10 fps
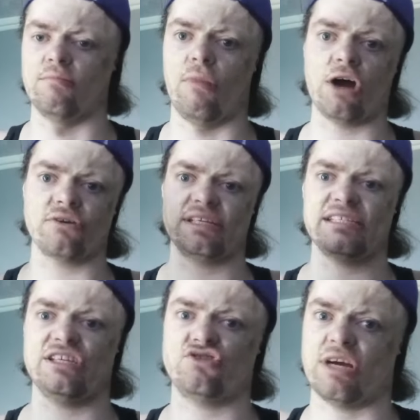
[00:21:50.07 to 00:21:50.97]
modern
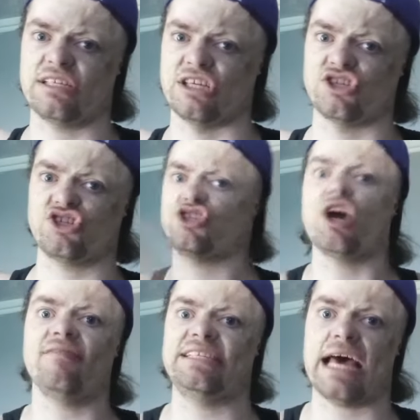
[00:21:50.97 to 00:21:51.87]
Disney tries to
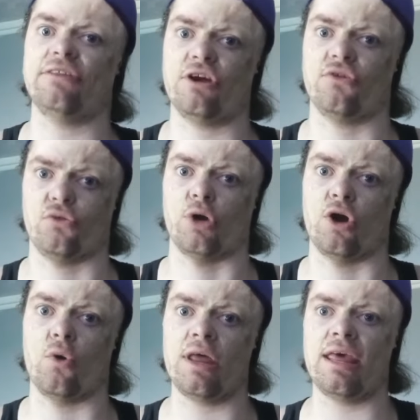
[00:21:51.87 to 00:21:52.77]
shove down their
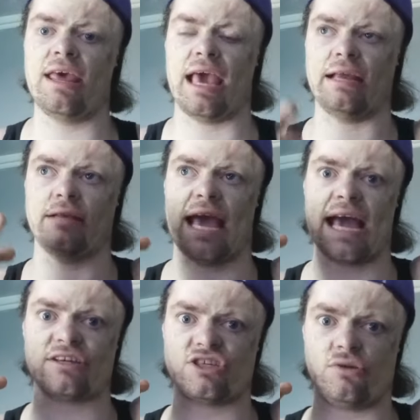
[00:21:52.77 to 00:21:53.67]
throat and
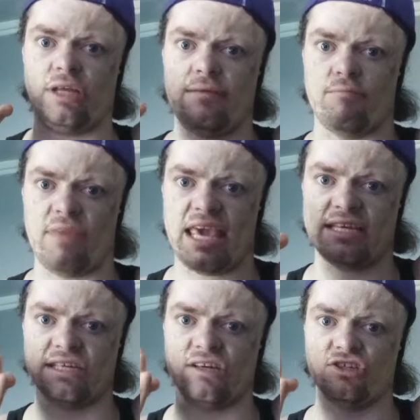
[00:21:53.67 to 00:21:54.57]
actually
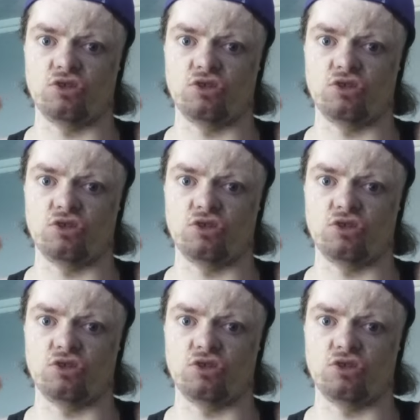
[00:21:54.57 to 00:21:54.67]
make